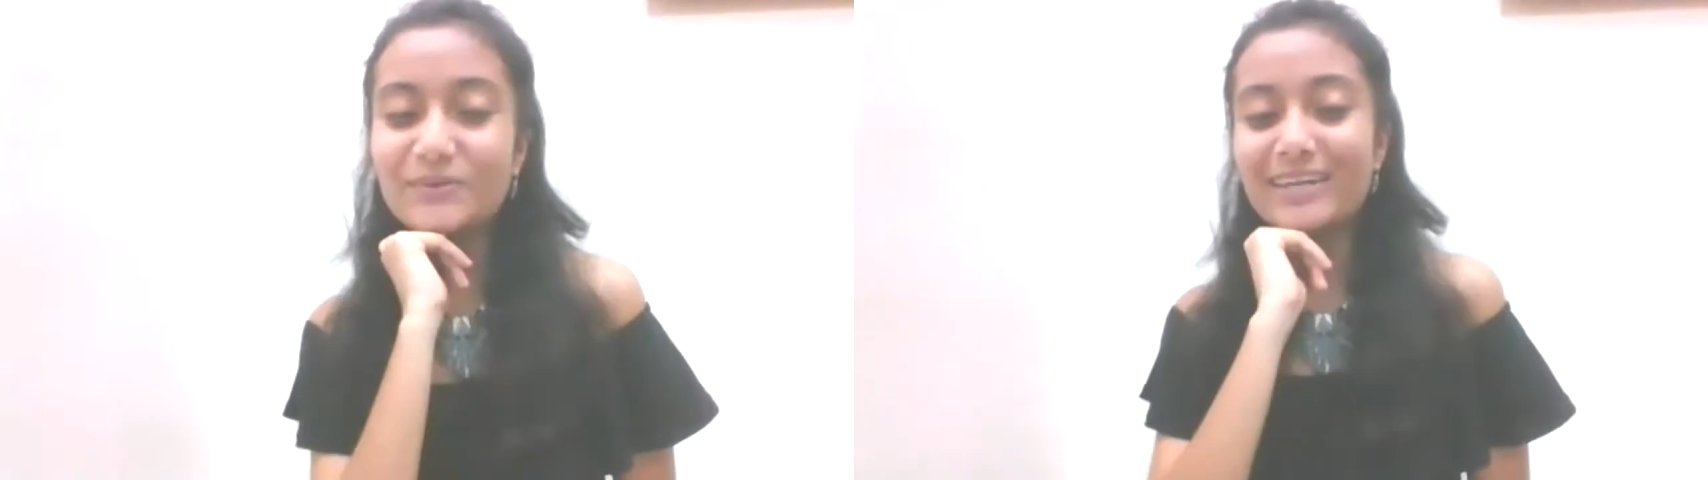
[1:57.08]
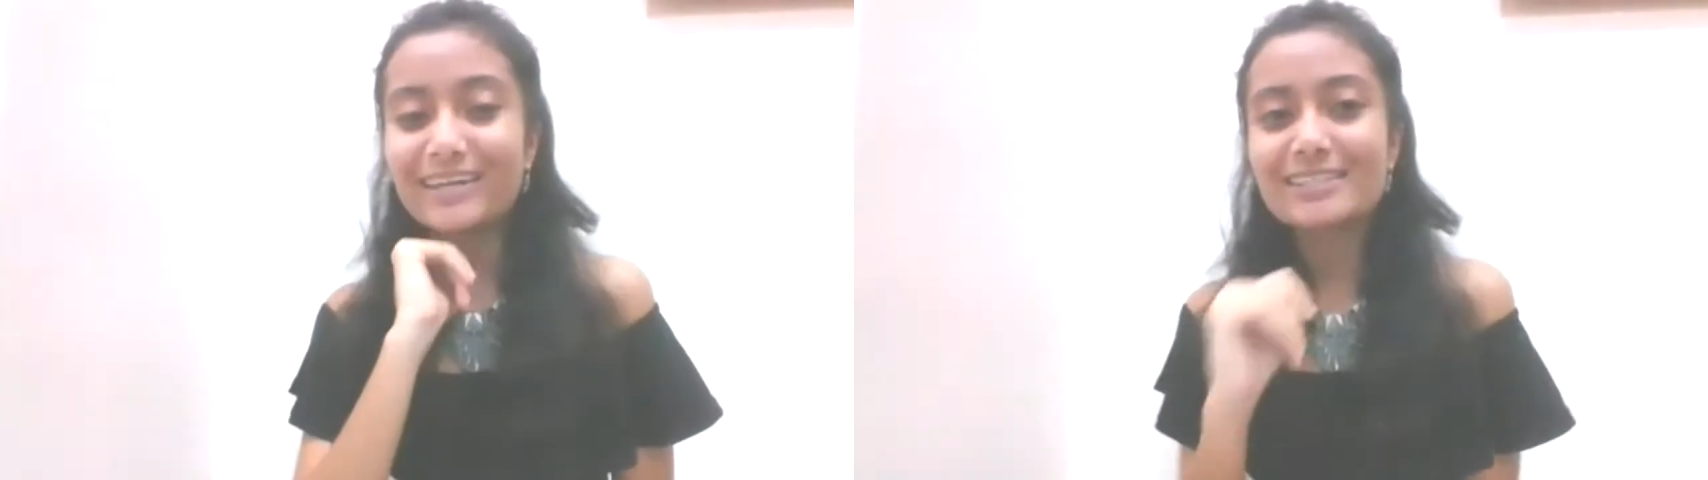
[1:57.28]

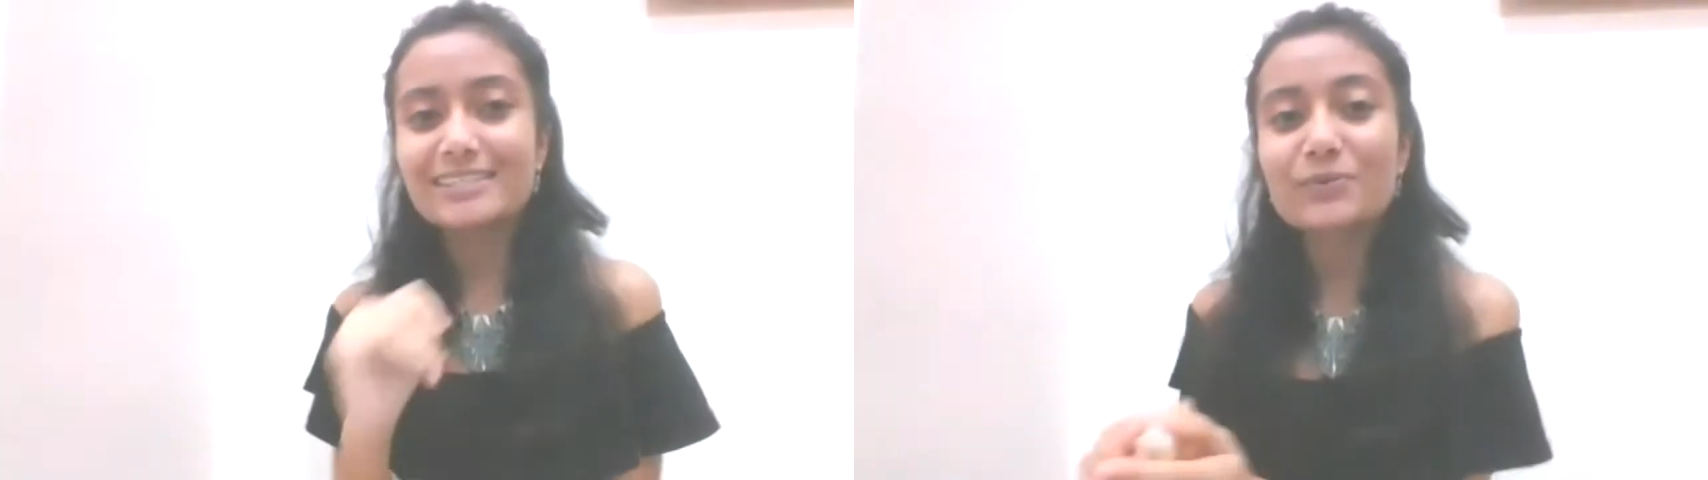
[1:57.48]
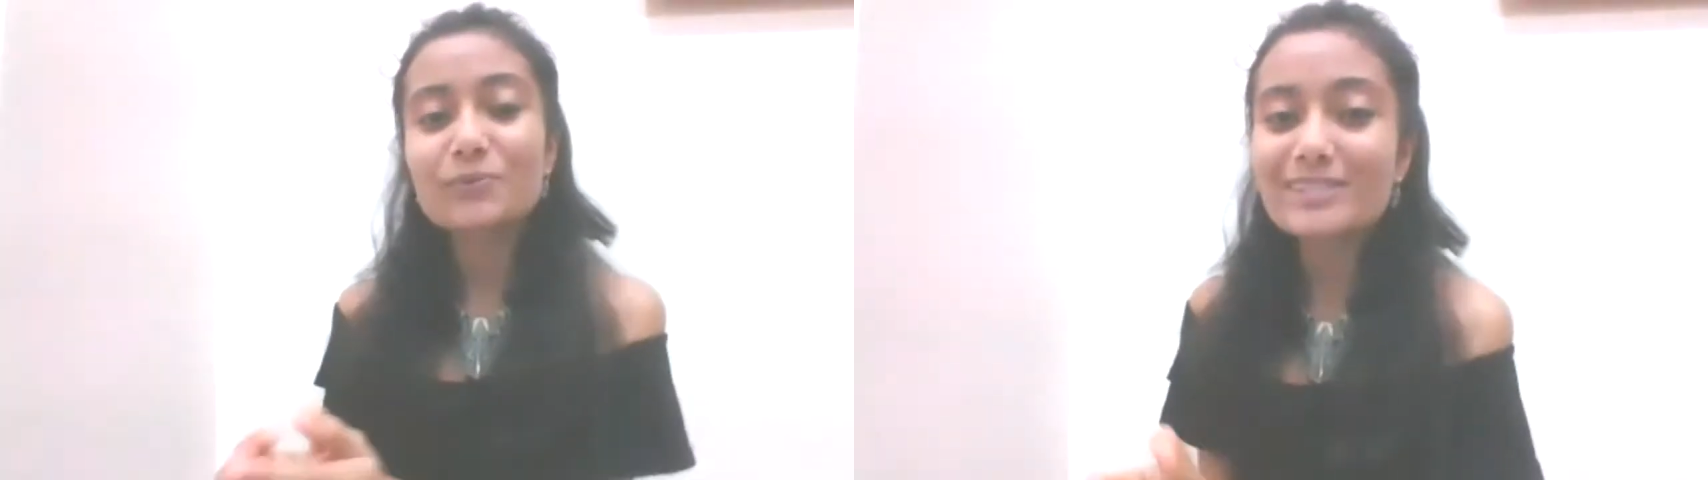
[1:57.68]
Okay,
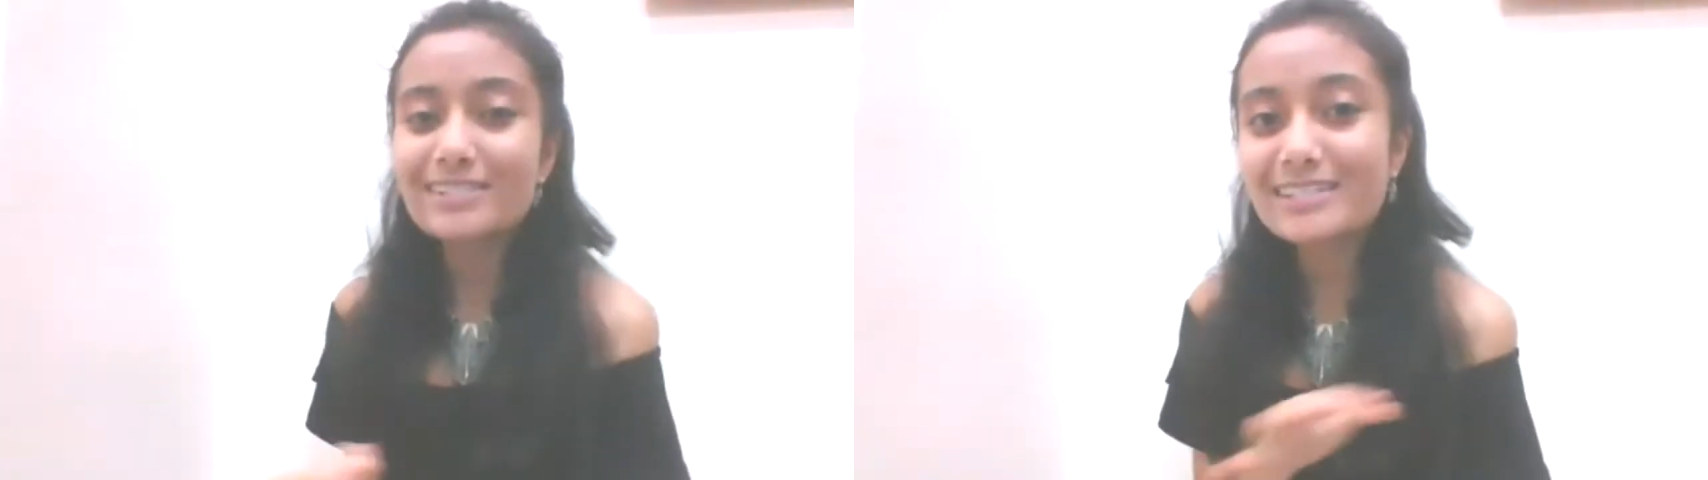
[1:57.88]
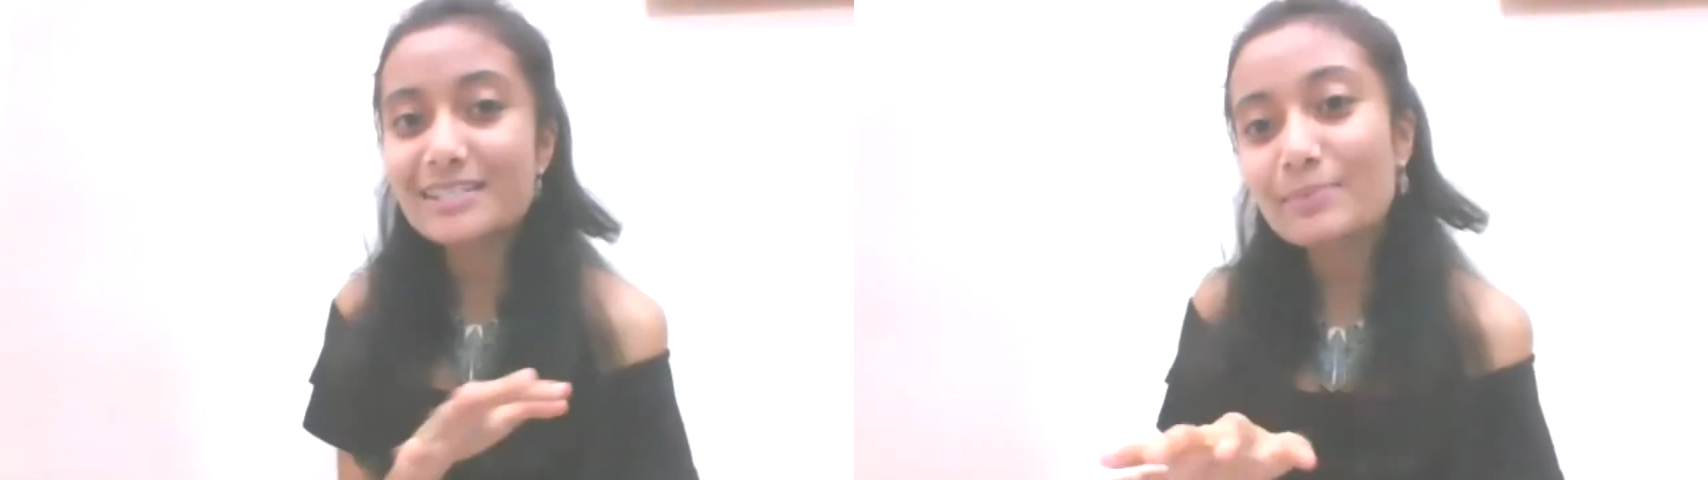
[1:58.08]
so
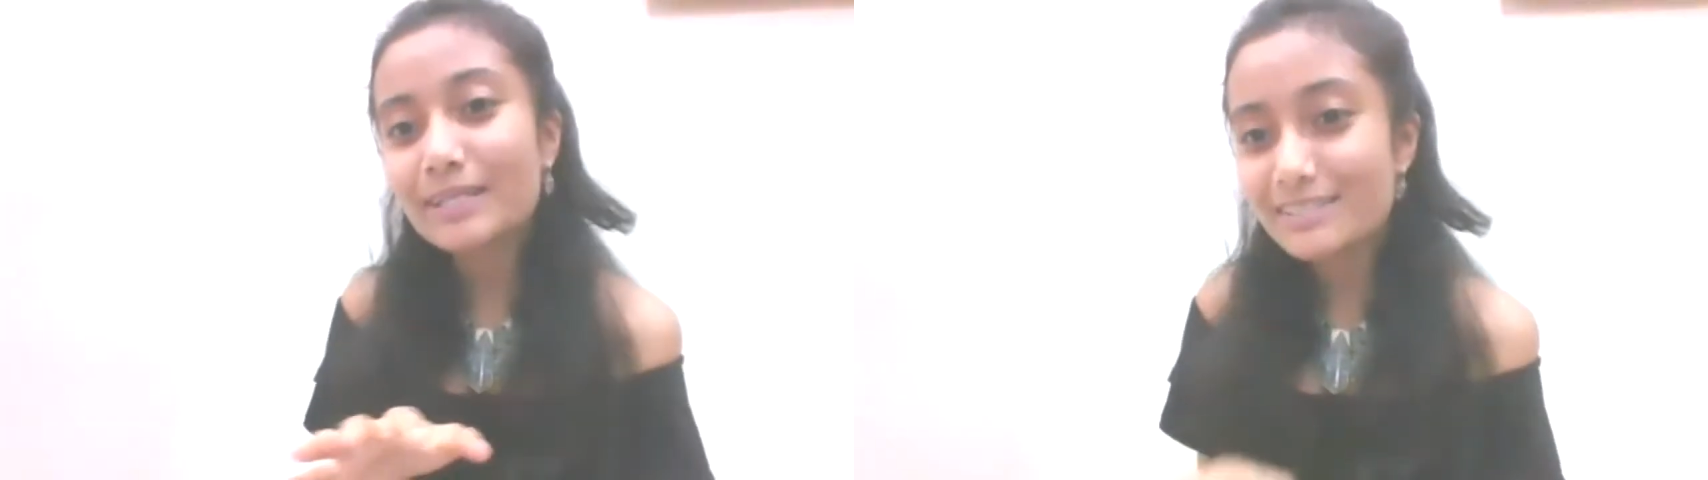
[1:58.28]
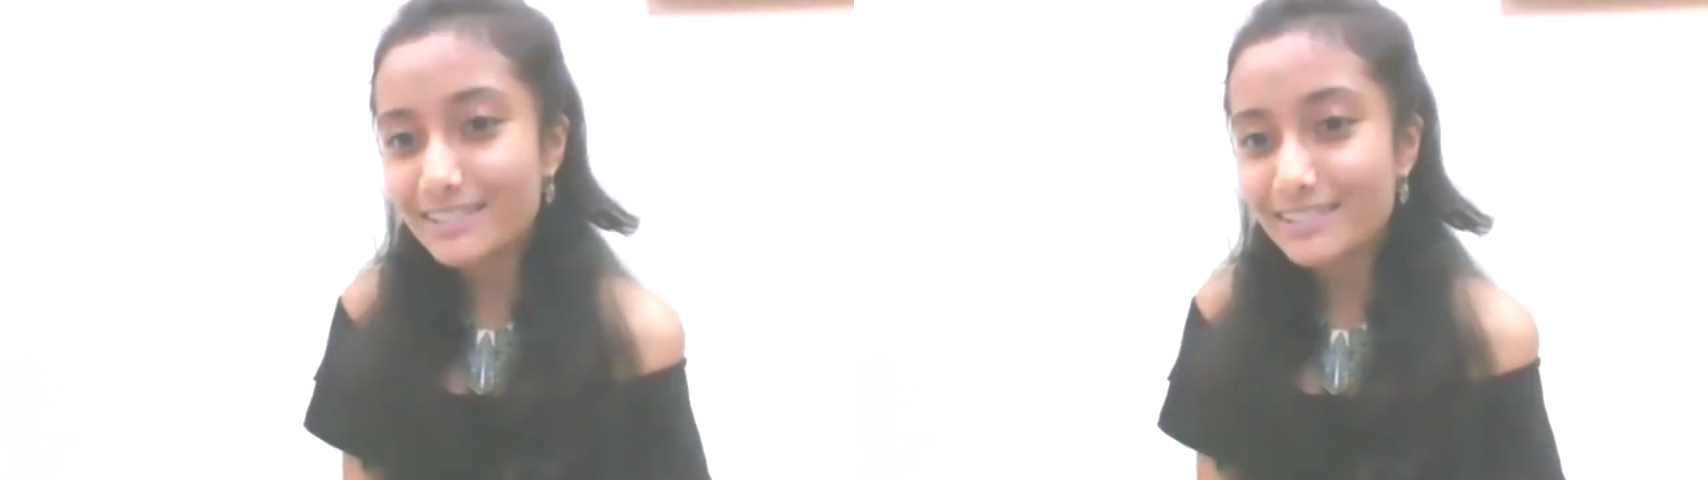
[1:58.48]
what's a typical